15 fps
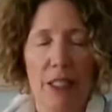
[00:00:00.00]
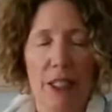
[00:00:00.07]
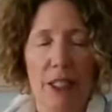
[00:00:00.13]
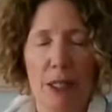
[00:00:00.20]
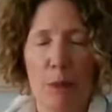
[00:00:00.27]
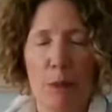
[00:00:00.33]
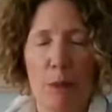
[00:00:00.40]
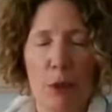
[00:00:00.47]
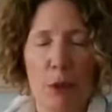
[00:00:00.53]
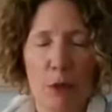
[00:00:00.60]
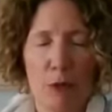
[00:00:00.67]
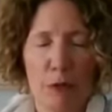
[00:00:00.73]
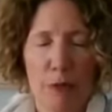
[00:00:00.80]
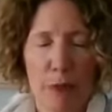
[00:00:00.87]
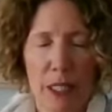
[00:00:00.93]
just the
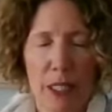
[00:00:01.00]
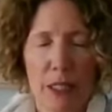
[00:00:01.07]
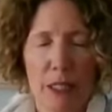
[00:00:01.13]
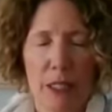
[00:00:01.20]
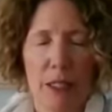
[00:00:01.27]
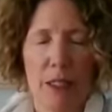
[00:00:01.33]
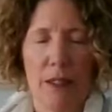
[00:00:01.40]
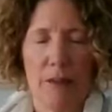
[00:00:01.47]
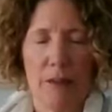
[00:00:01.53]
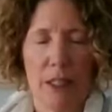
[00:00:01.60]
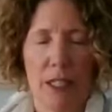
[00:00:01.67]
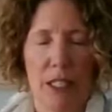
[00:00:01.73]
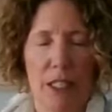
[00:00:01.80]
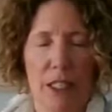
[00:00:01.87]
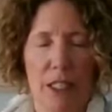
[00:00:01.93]
movement of the
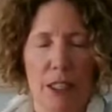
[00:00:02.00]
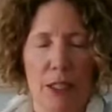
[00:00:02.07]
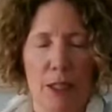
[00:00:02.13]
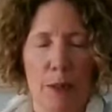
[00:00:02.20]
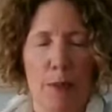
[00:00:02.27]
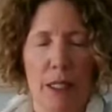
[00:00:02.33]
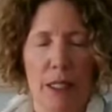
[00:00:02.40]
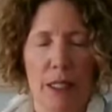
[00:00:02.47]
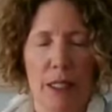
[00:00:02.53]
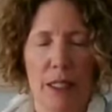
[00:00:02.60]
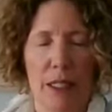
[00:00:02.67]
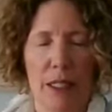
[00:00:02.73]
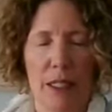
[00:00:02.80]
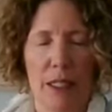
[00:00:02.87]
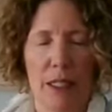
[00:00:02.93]
carriage of the
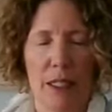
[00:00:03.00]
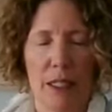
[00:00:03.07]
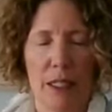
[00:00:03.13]
body.